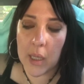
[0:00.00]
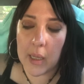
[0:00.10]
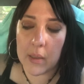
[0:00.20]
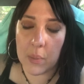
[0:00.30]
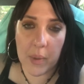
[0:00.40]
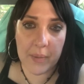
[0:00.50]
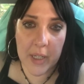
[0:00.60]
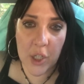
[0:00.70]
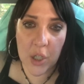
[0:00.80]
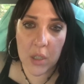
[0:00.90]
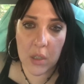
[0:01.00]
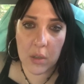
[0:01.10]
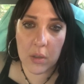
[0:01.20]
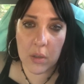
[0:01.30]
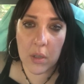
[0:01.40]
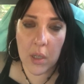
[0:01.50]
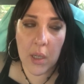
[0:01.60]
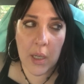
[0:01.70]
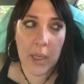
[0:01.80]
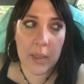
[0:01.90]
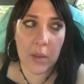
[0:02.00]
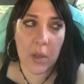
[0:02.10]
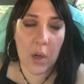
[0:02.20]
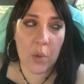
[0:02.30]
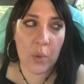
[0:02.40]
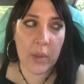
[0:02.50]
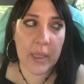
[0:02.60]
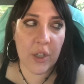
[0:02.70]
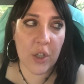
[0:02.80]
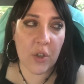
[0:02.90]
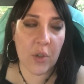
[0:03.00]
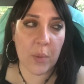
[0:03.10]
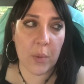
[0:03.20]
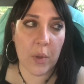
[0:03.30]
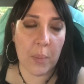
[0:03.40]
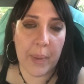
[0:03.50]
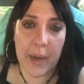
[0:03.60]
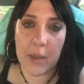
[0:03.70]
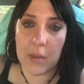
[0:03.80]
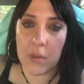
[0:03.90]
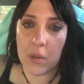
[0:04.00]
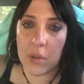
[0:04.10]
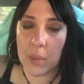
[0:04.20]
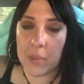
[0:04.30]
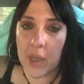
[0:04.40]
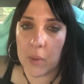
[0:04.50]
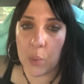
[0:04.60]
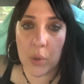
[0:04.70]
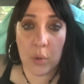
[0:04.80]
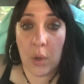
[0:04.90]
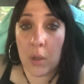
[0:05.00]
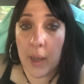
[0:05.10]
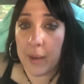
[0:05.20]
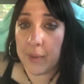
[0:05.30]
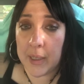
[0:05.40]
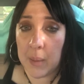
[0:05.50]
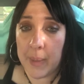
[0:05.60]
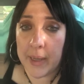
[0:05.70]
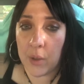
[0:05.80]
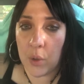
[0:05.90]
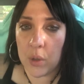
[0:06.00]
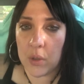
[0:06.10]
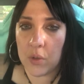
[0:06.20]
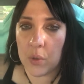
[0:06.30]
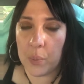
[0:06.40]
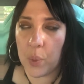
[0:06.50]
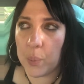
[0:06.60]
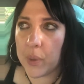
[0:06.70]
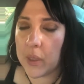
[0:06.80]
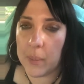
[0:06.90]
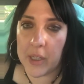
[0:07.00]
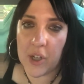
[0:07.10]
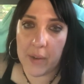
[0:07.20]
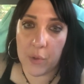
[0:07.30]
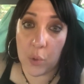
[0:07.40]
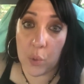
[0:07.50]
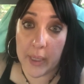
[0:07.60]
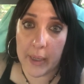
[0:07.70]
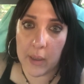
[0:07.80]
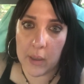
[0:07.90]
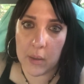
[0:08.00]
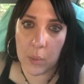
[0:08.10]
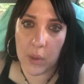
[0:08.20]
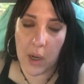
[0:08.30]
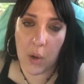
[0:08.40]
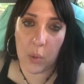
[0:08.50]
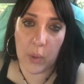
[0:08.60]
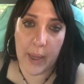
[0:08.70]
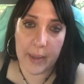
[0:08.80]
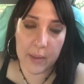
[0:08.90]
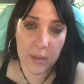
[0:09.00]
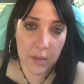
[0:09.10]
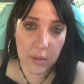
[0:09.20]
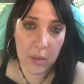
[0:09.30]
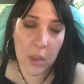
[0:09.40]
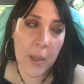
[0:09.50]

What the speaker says: as professionals. And in our relationship with parents, sometimes we do not have any manual, so we pretty much have to create it with our own hands,